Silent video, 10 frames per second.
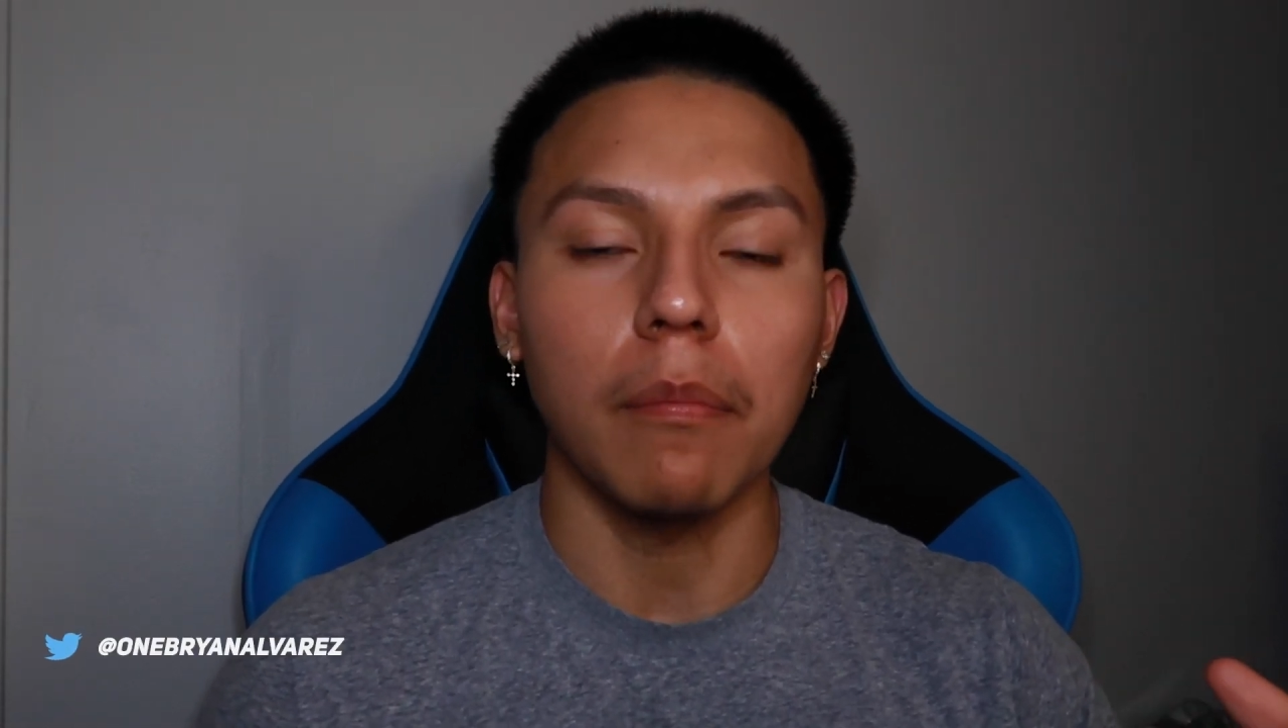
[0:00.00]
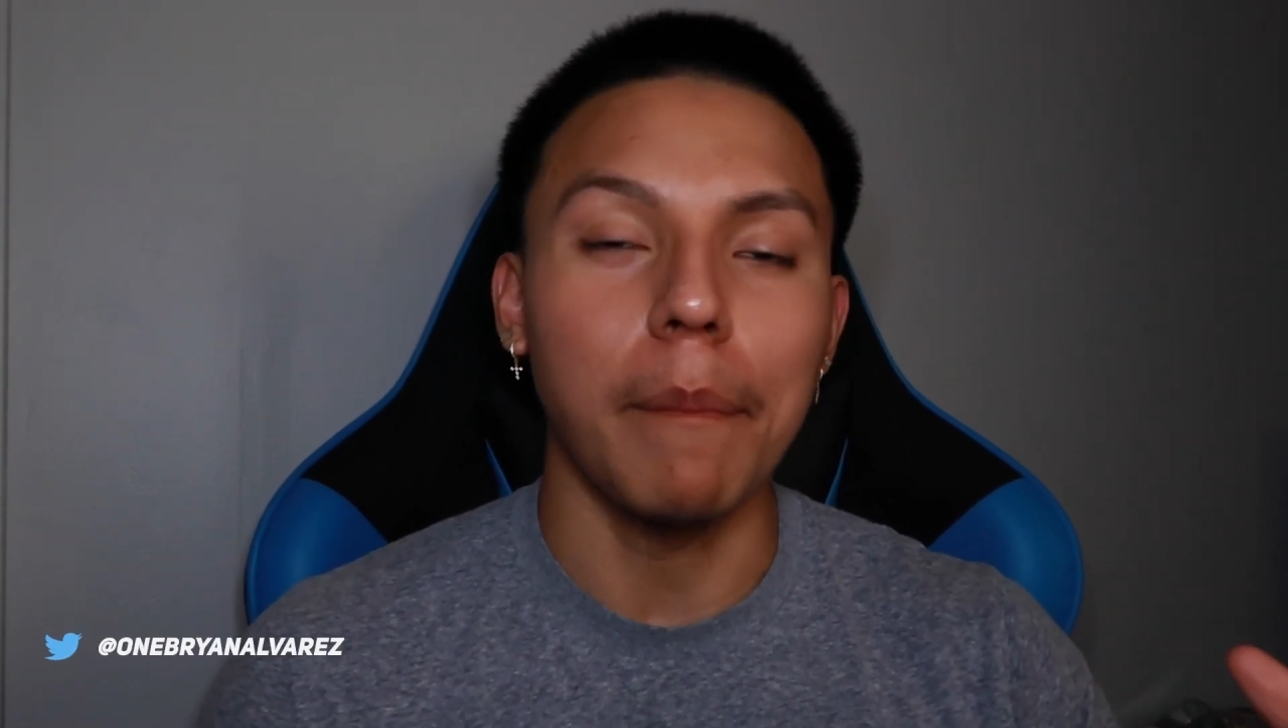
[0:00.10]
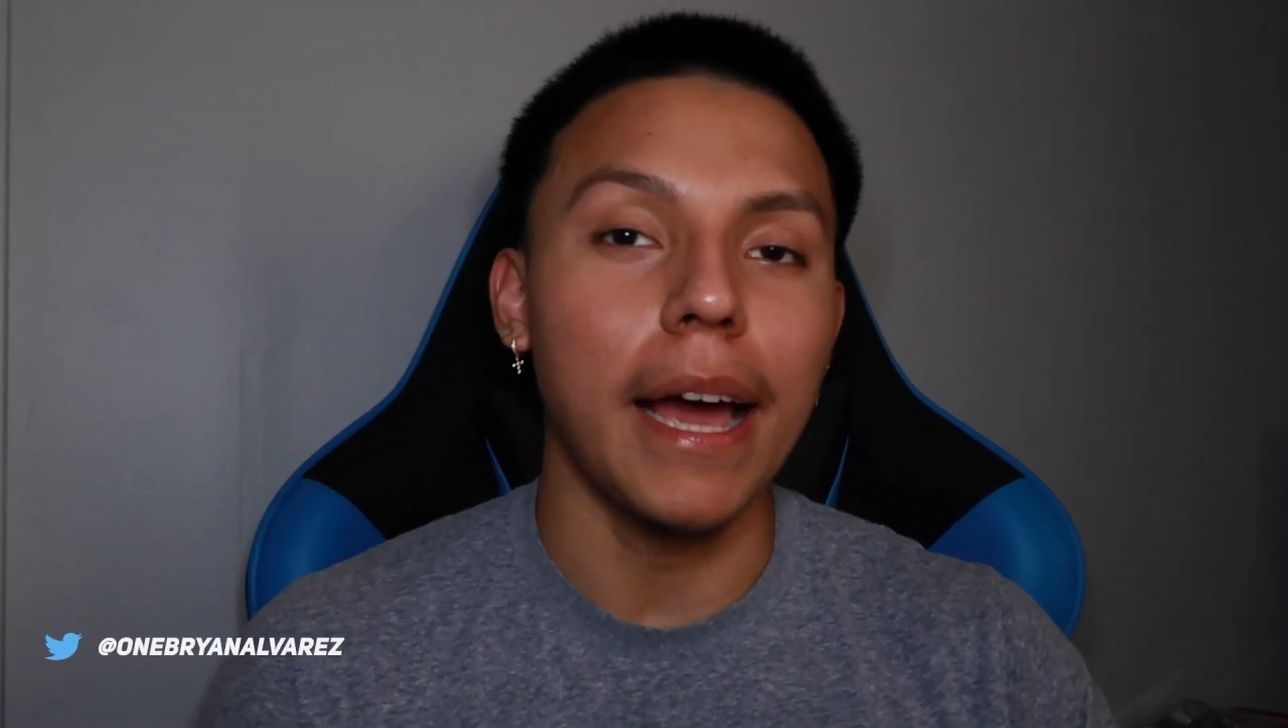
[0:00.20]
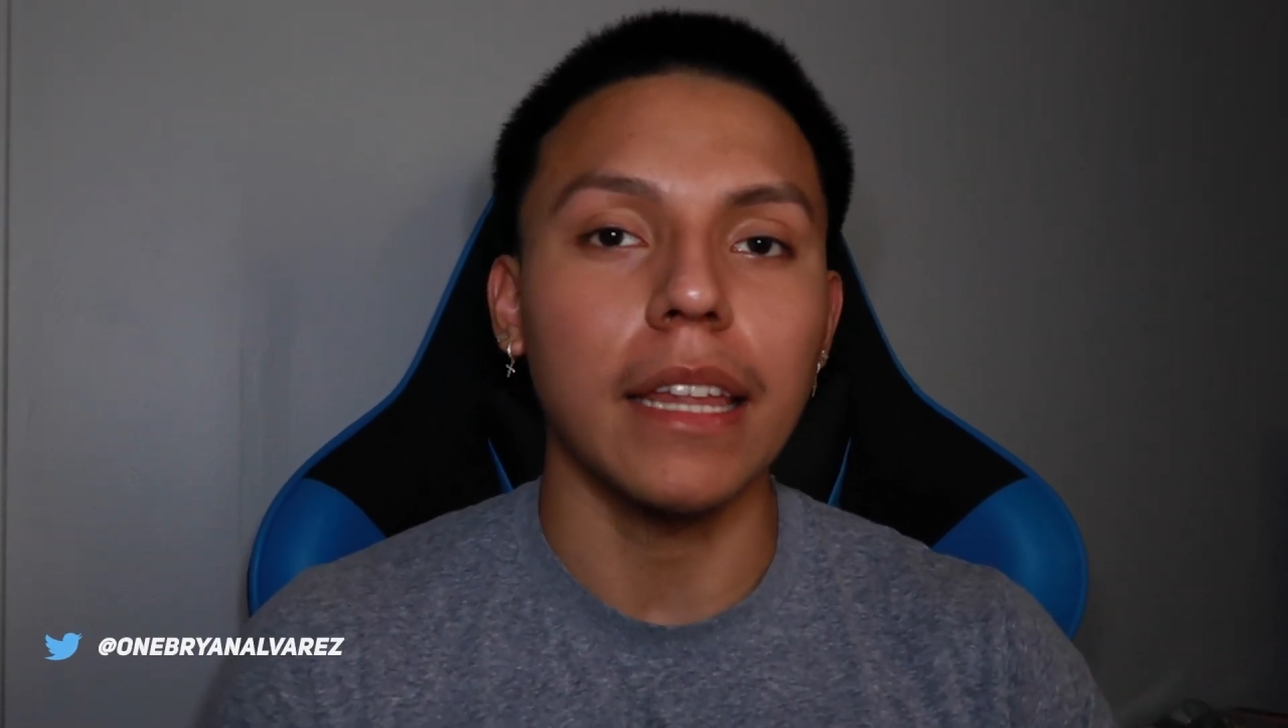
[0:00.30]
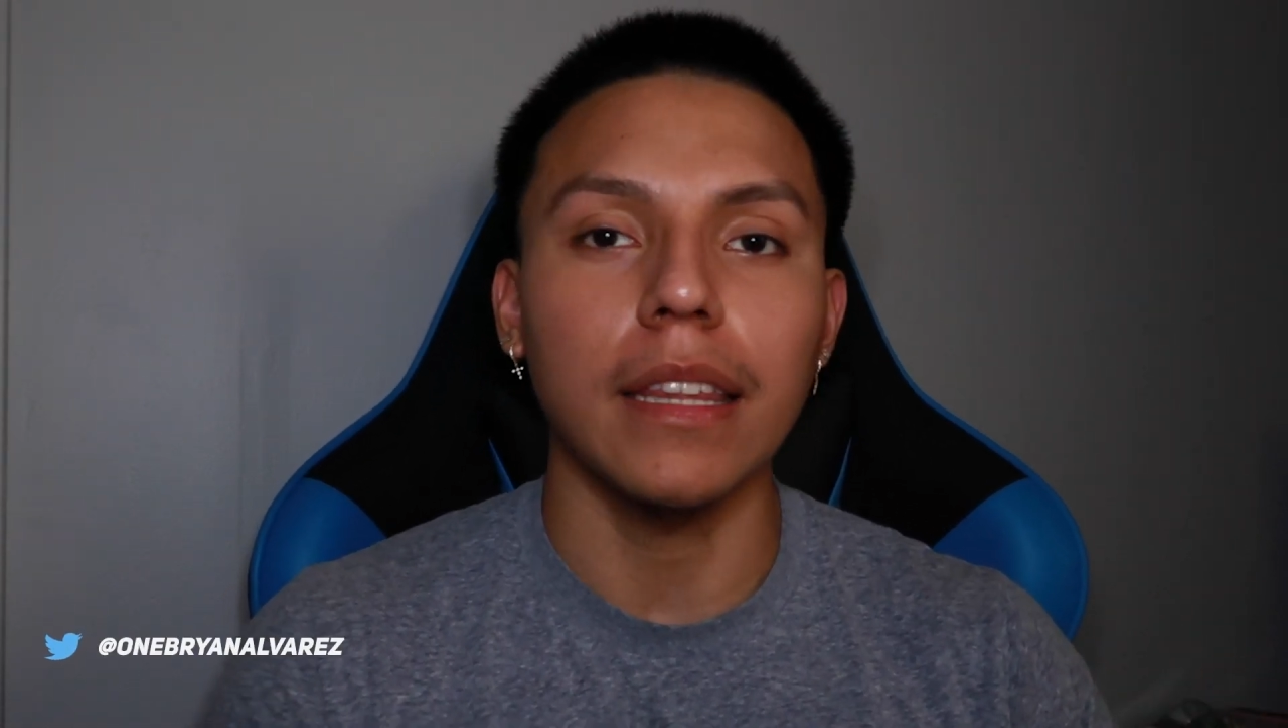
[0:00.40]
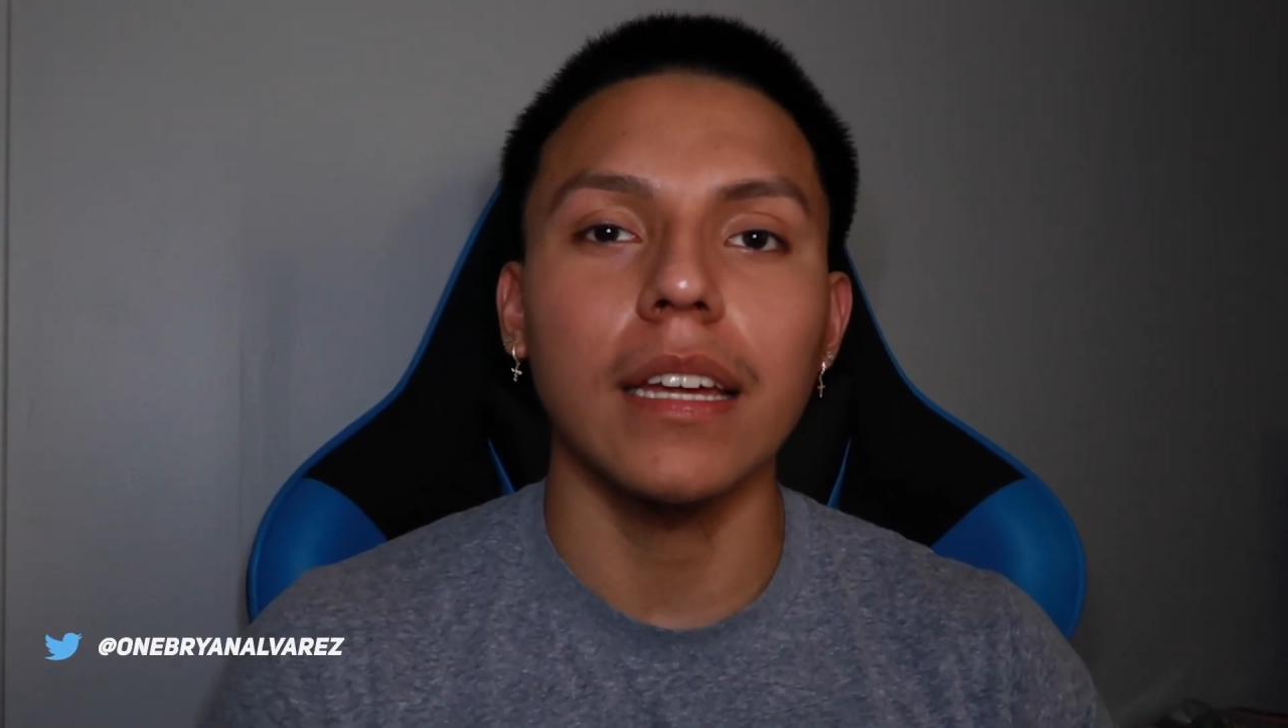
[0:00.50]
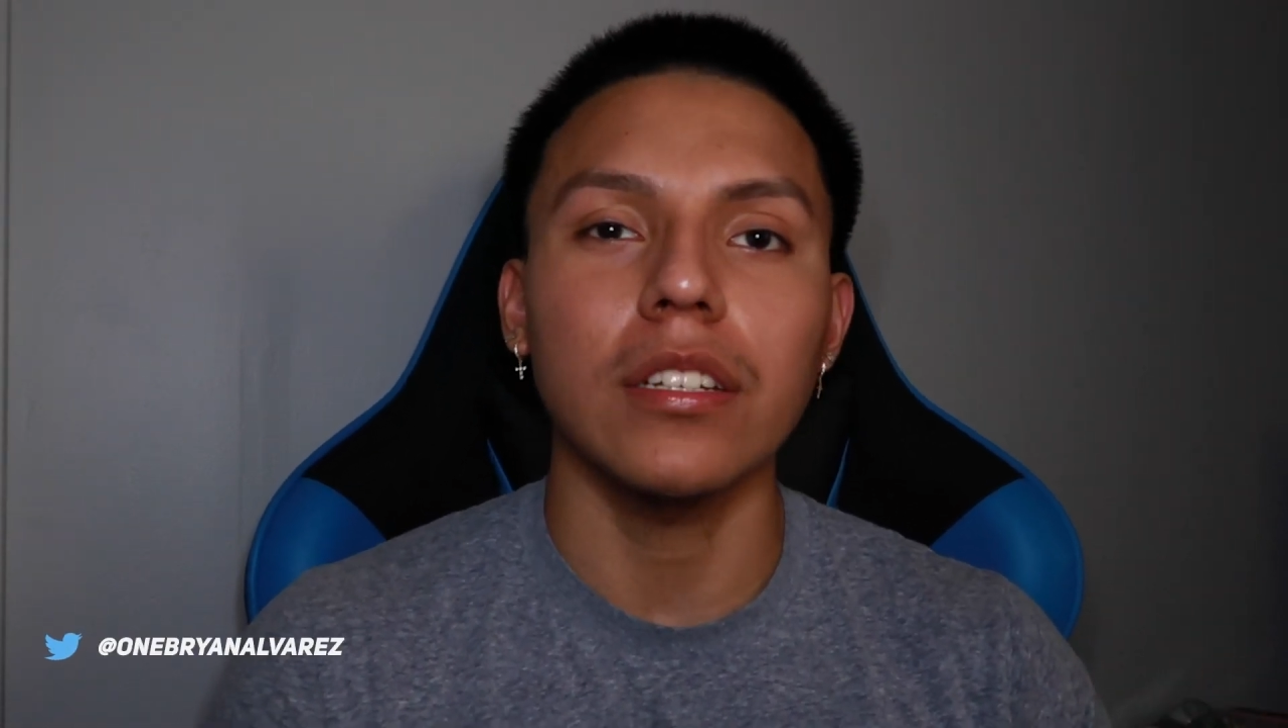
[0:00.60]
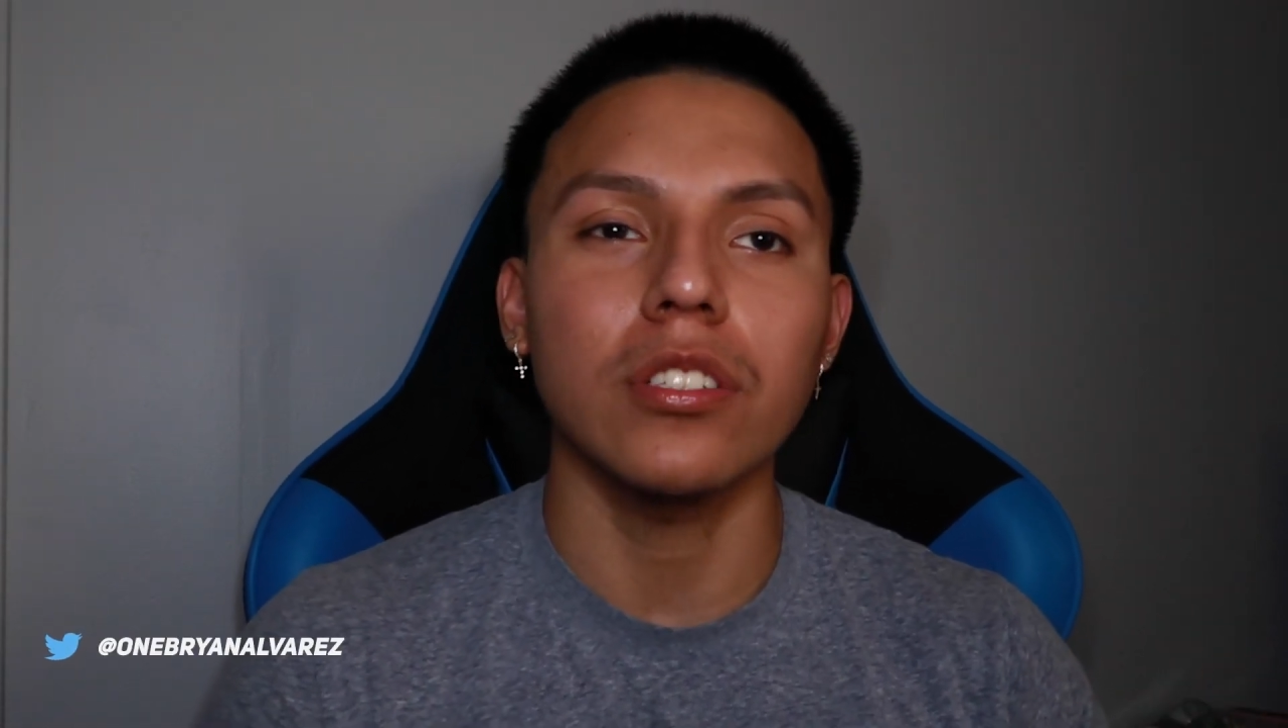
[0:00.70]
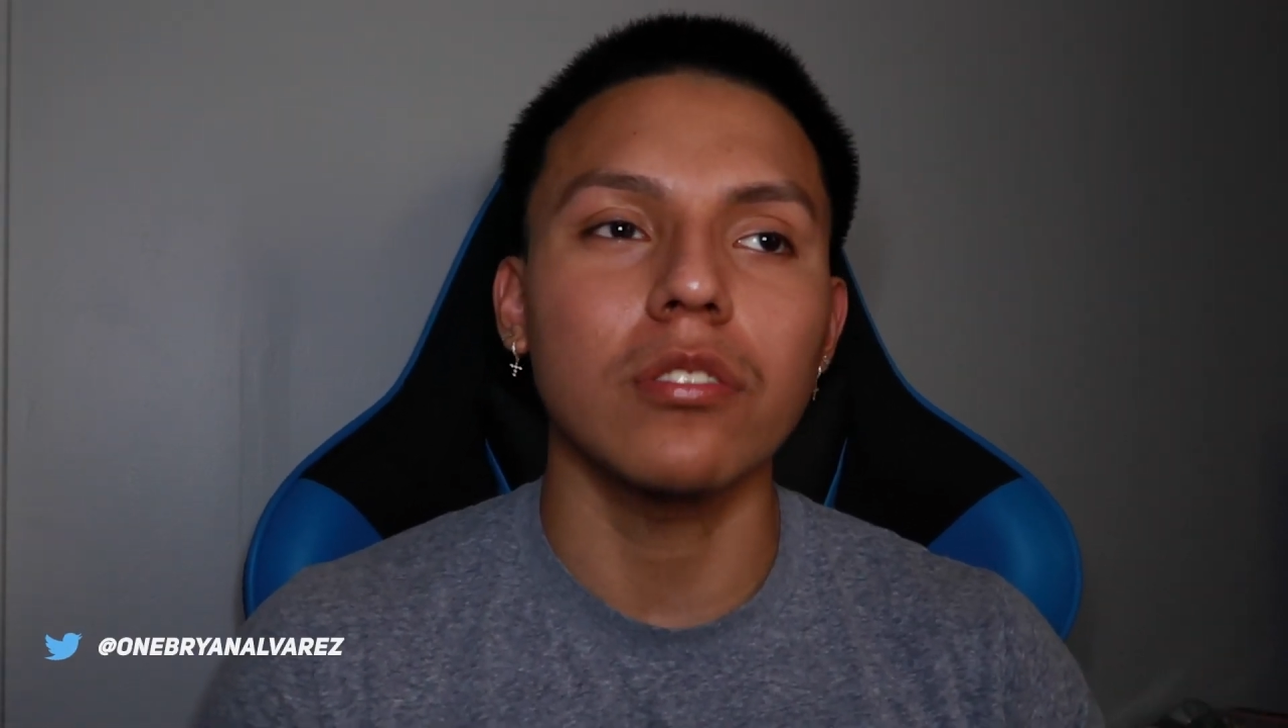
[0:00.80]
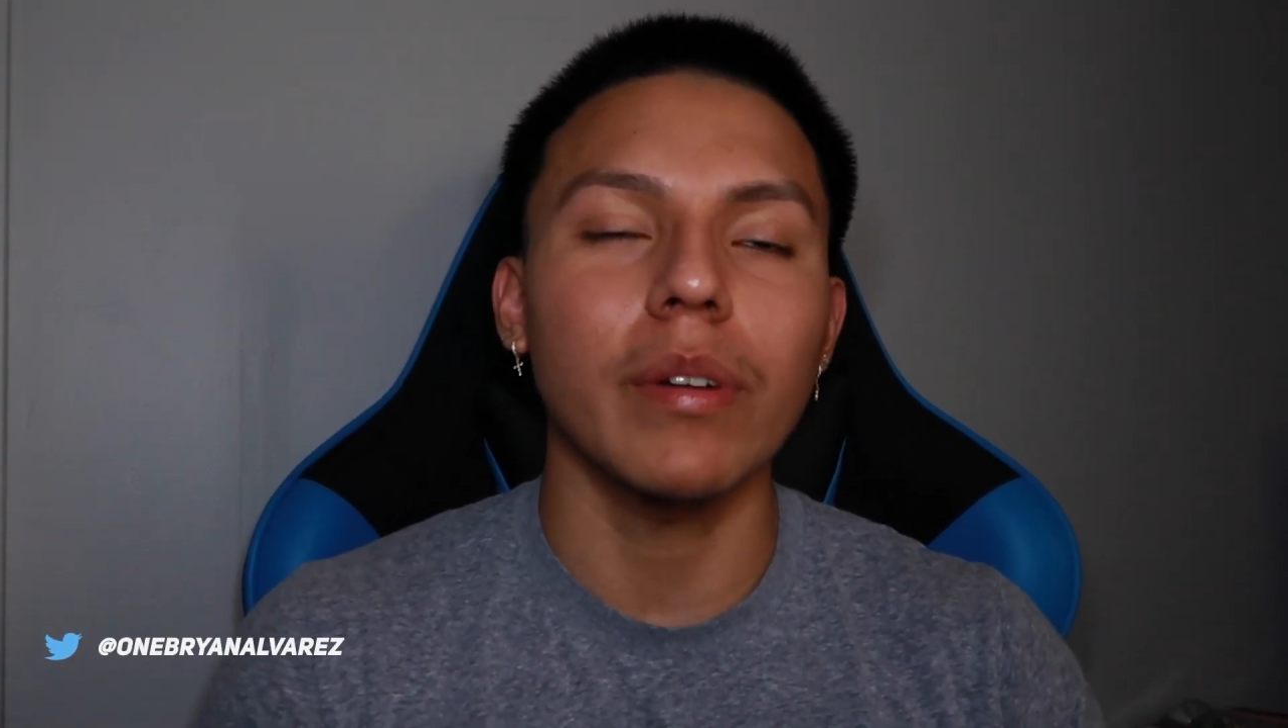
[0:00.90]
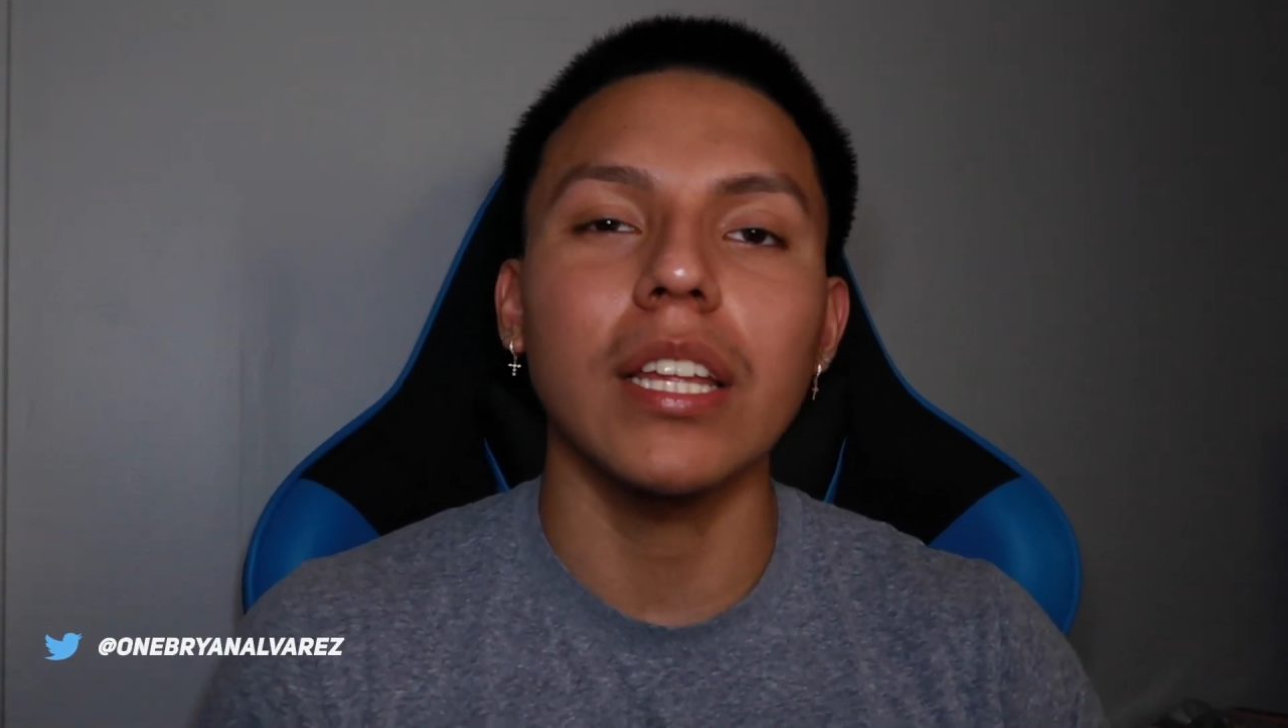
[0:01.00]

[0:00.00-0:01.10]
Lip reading: back then just